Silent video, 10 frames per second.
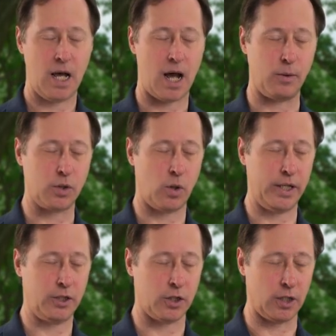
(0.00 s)
I was
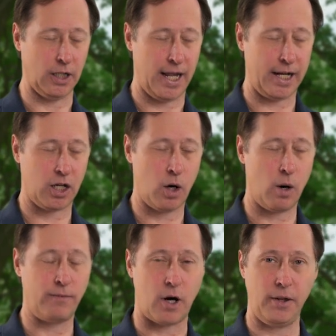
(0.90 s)
going to let go
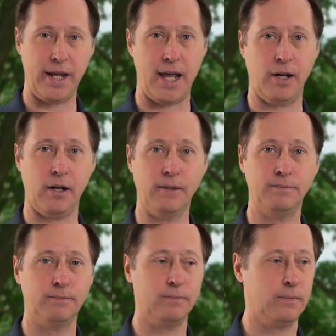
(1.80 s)
of all the anger.
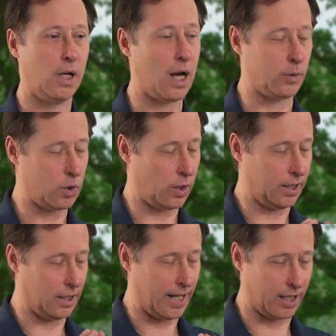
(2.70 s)
I was going
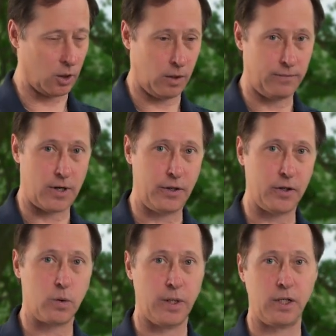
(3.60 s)
to let go of all the
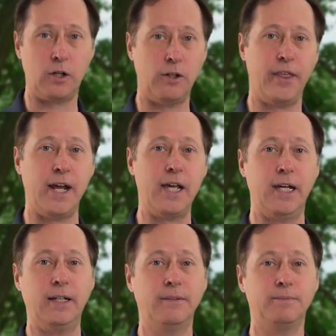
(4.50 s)
critical
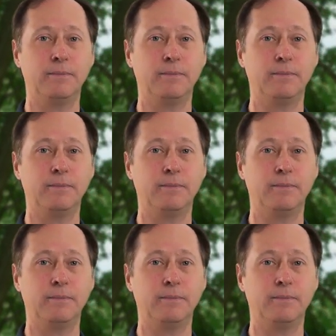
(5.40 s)
thinking.